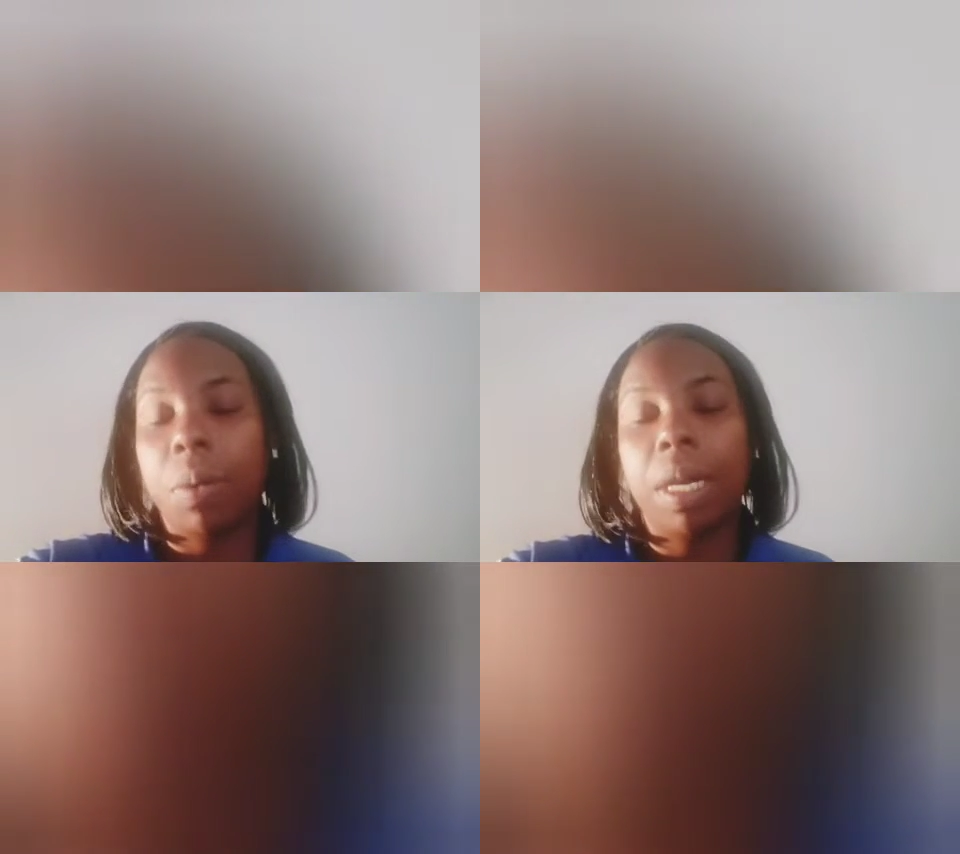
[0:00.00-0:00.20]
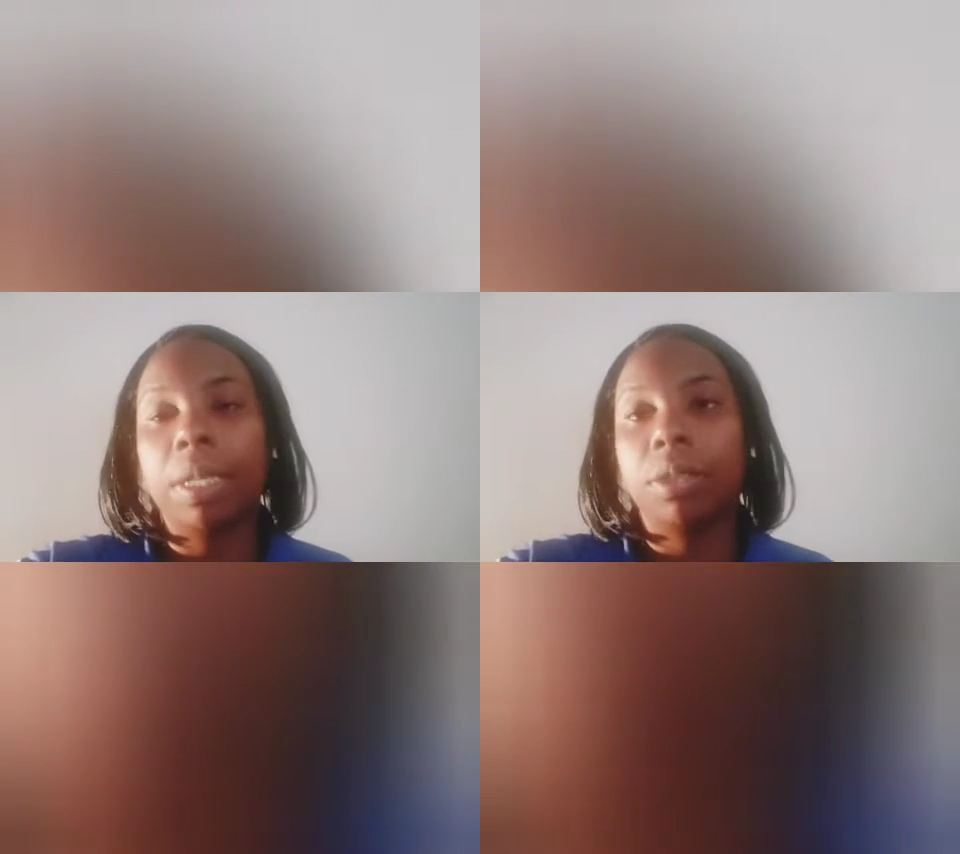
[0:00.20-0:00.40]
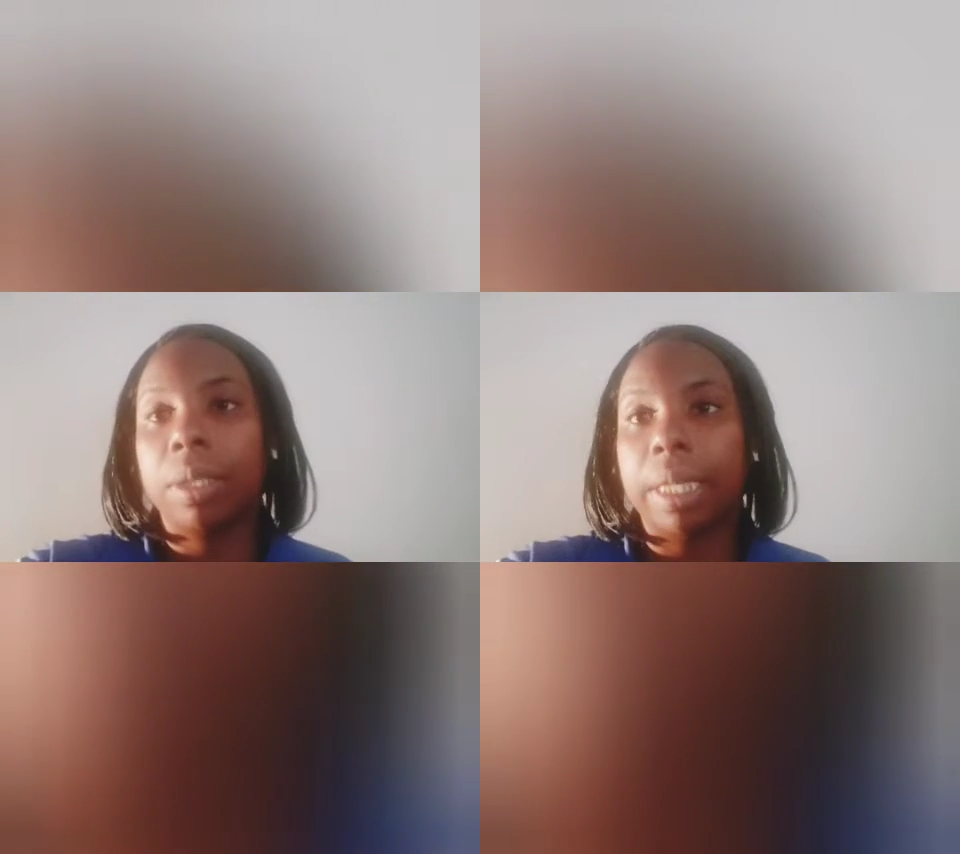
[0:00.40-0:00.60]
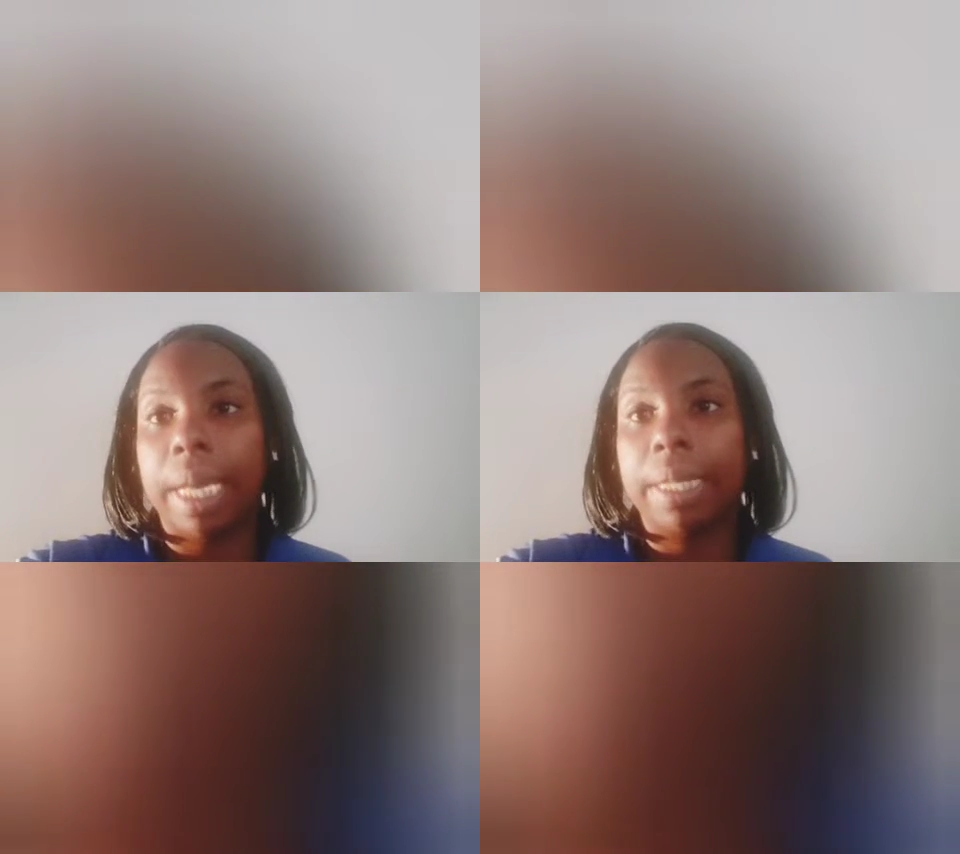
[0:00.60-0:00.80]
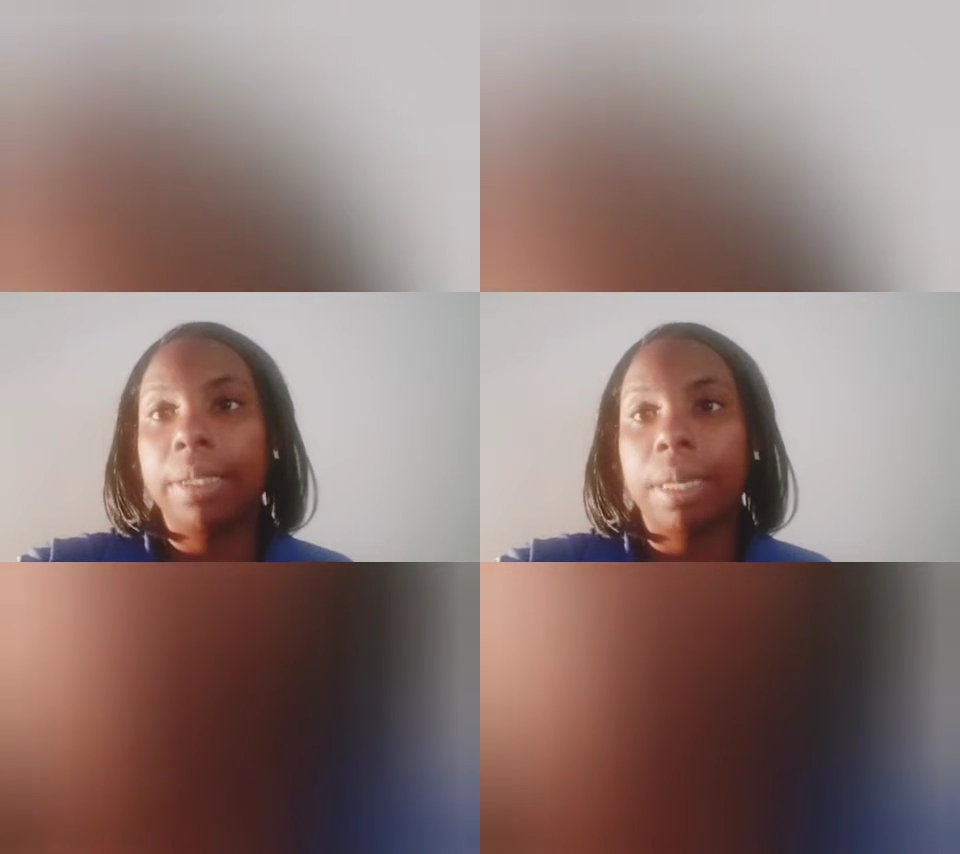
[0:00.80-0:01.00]

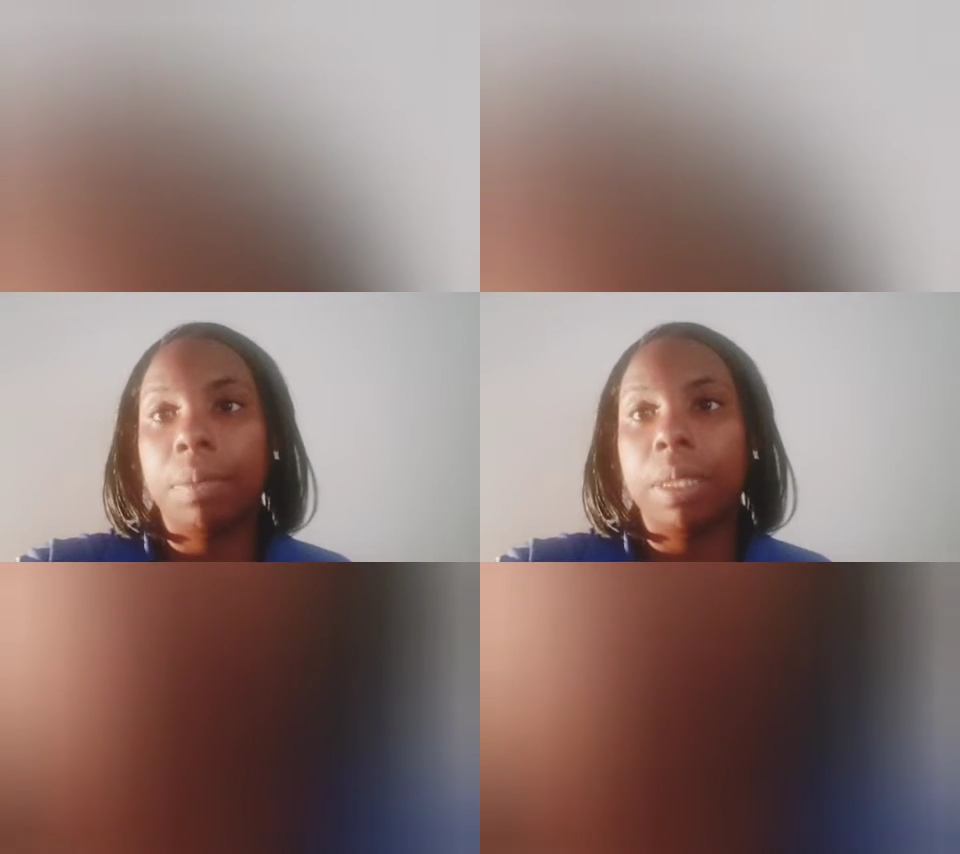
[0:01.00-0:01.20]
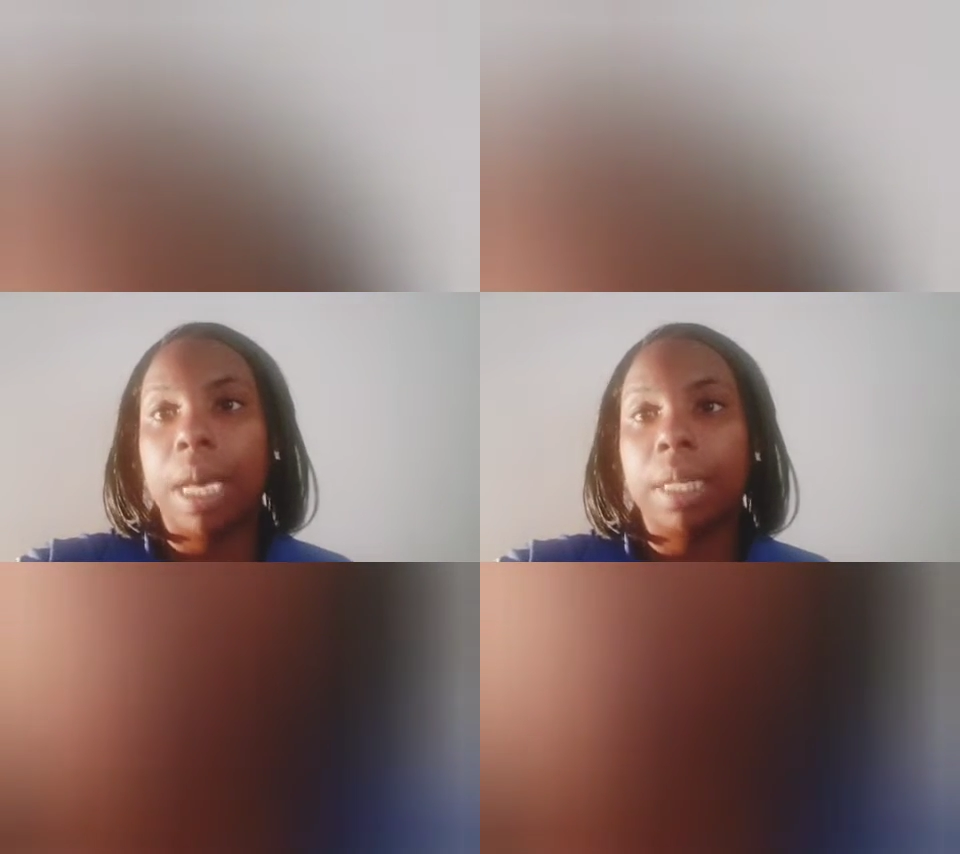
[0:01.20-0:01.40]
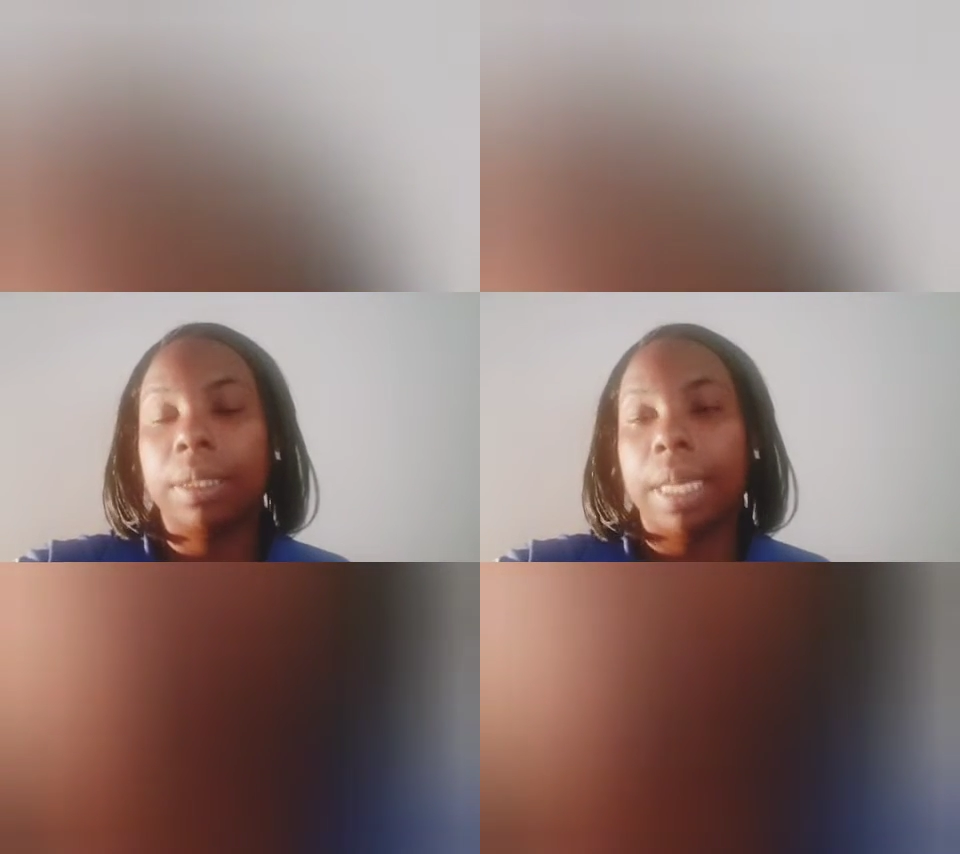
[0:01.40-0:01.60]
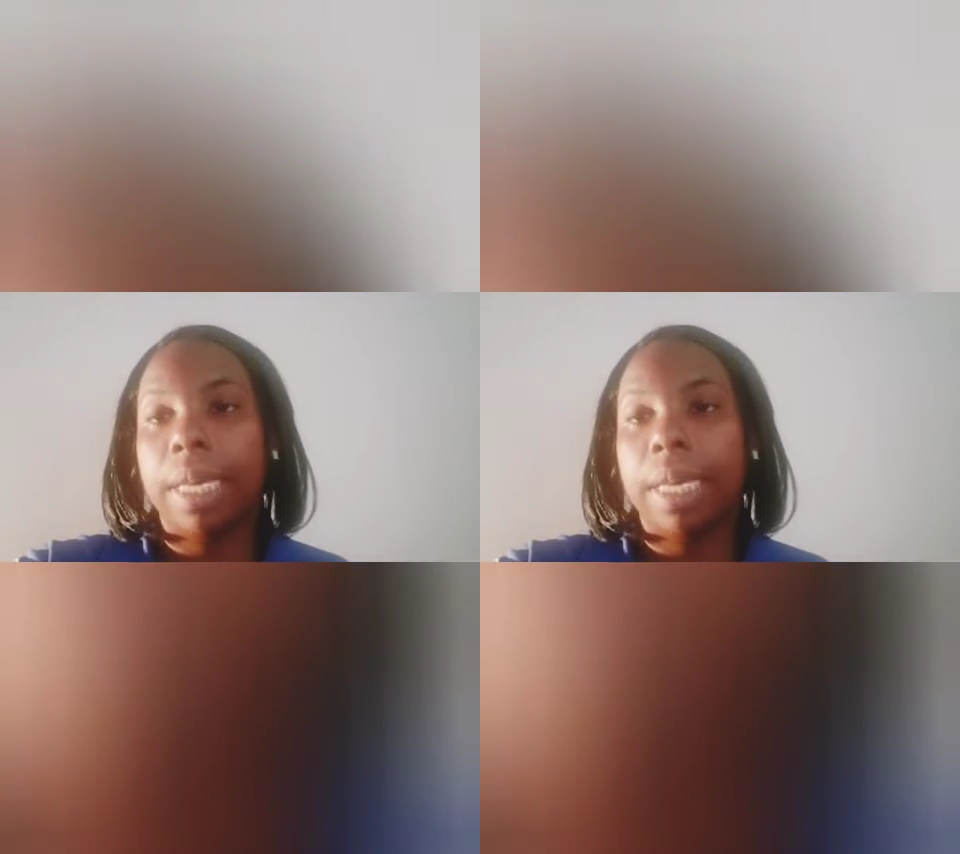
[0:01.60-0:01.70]
$197.